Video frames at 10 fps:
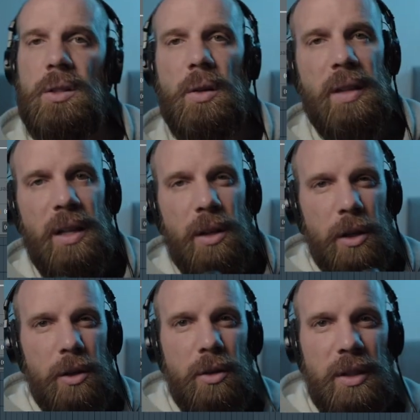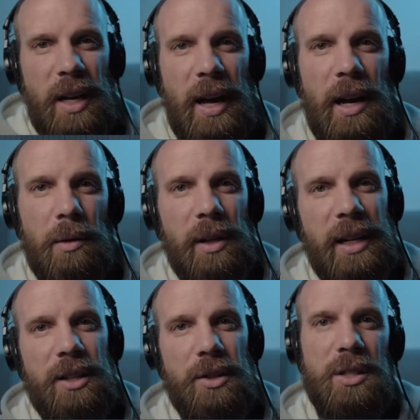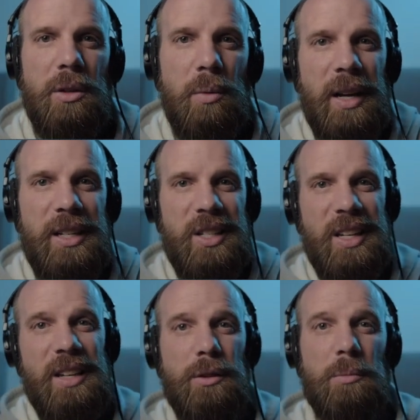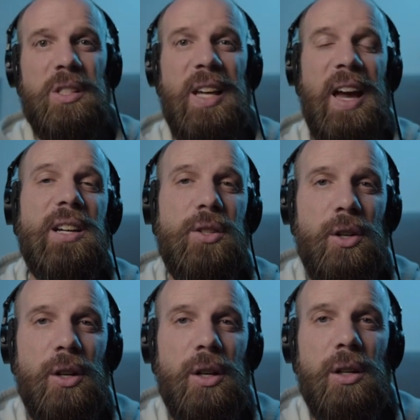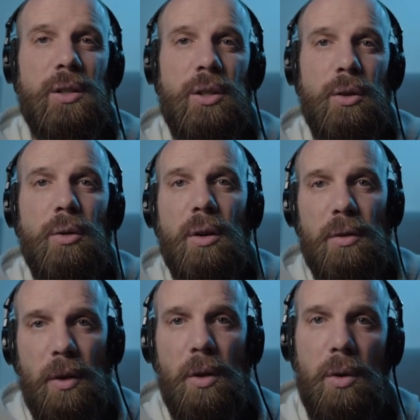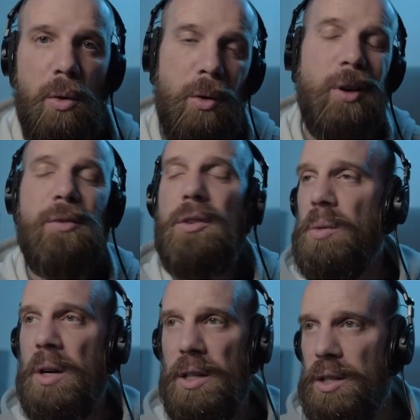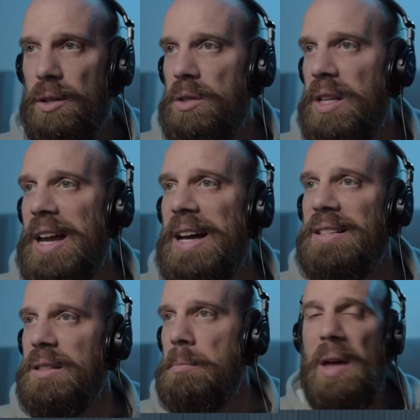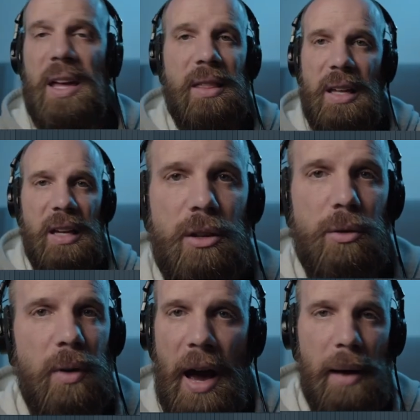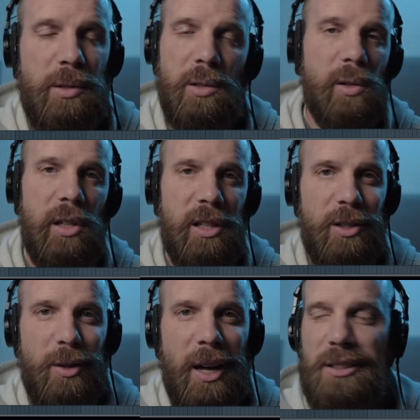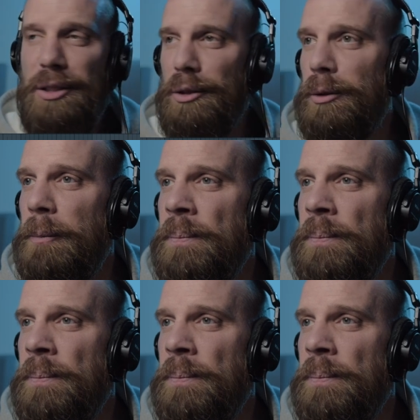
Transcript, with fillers: So I think you could use that in a really interesting way just to give some texture to a vocal or if you wanted to use that as the main thing, you absolutely could do that too.